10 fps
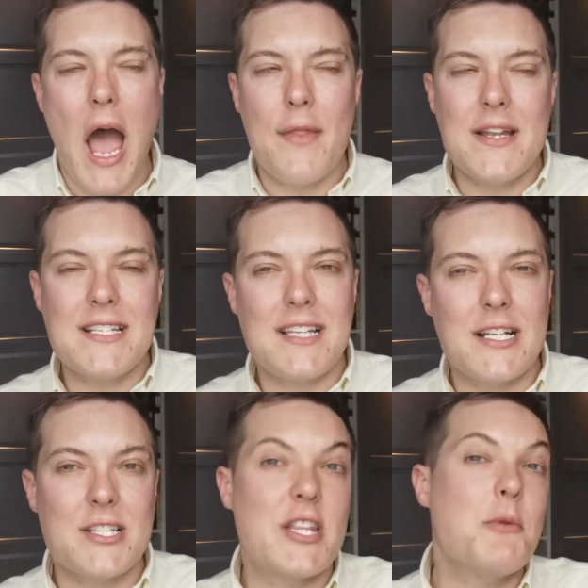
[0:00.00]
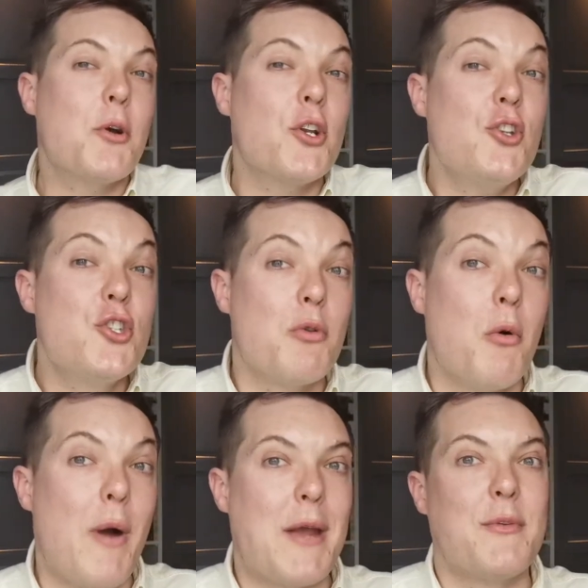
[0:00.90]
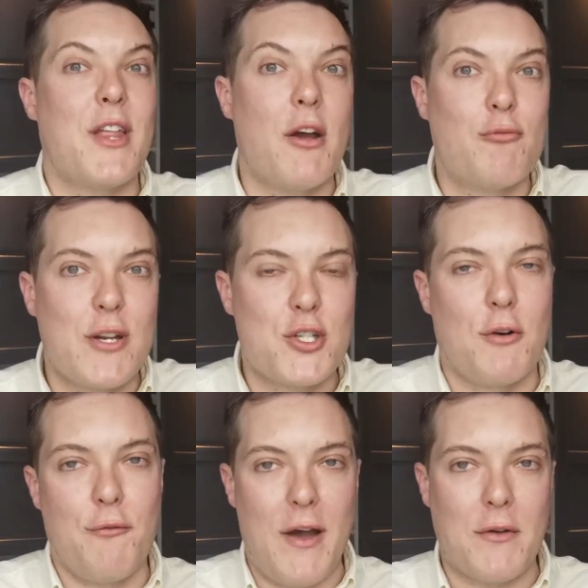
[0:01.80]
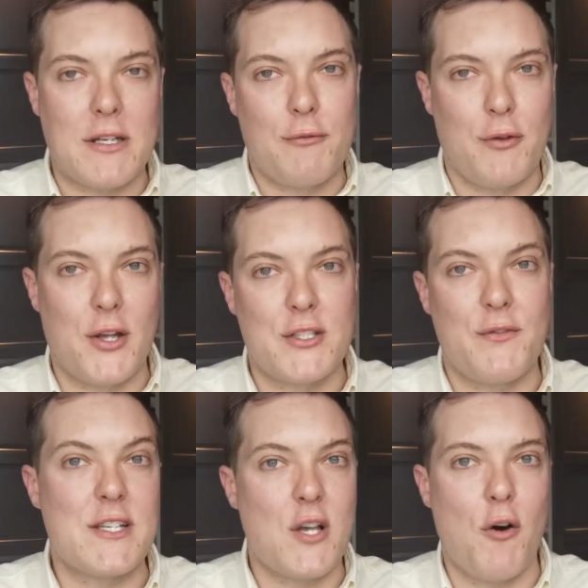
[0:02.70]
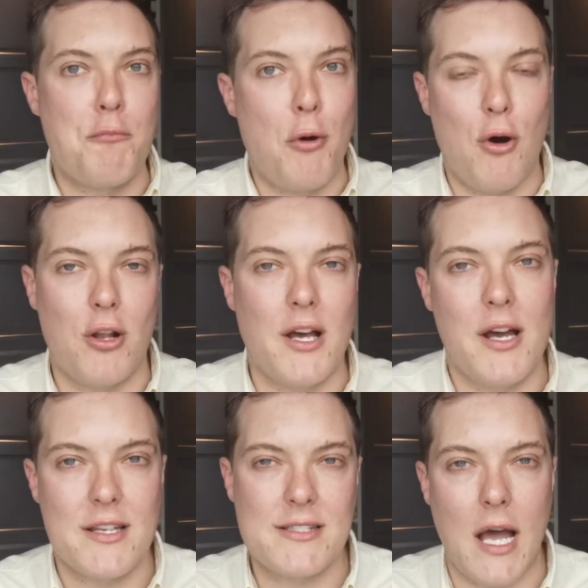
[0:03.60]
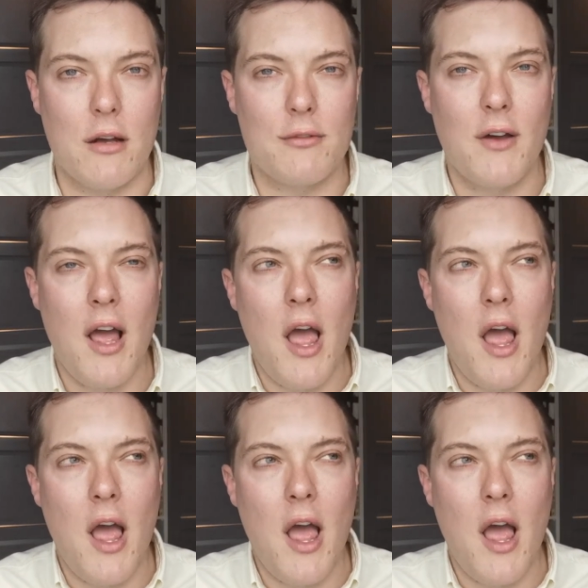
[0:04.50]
And they decided that they were going to do away with the original founding philosophies of Paula herself.